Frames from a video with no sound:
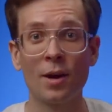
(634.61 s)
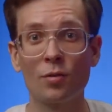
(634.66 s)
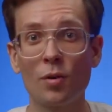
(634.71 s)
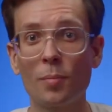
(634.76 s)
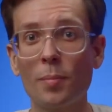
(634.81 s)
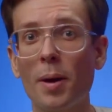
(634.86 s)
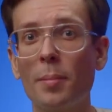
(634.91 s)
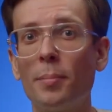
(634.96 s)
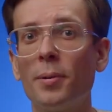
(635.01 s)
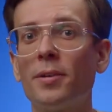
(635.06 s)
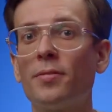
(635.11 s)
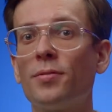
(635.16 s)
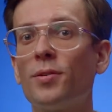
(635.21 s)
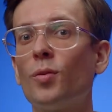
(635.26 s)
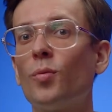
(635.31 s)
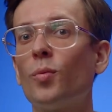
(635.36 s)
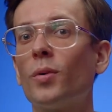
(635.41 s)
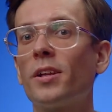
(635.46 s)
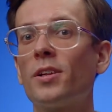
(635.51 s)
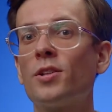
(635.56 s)
Remember, if
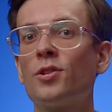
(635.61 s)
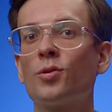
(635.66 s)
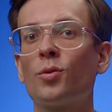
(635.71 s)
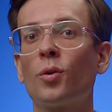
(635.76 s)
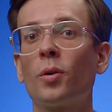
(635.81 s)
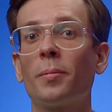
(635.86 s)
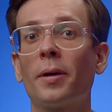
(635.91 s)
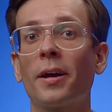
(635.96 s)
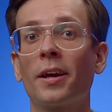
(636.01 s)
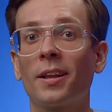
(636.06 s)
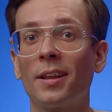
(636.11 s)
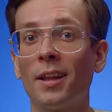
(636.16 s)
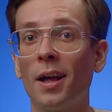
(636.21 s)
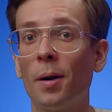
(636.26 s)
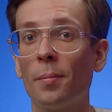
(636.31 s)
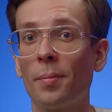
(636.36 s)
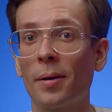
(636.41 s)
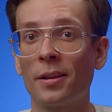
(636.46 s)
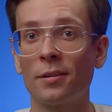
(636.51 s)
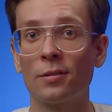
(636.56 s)
you want to join my
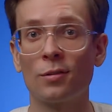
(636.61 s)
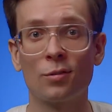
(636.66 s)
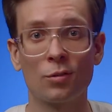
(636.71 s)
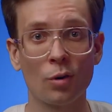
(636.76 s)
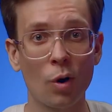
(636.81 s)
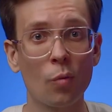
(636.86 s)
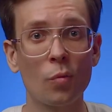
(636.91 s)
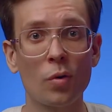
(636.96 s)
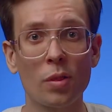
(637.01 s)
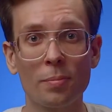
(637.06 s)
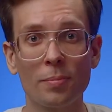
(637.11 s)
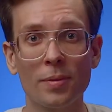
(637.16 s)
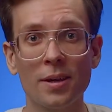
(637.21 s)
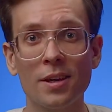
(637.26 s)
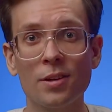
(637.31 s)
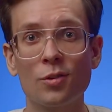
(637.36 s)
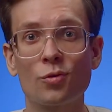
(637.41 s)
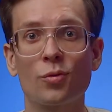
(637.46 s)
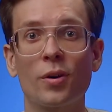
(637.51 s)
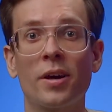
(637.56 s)
club and grow with
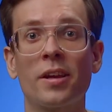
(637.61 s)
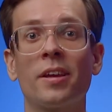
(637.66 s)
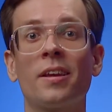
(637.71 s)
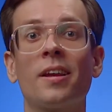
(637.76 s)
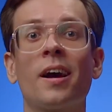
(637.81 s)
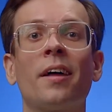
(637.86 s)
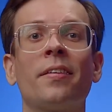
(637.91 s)
me trading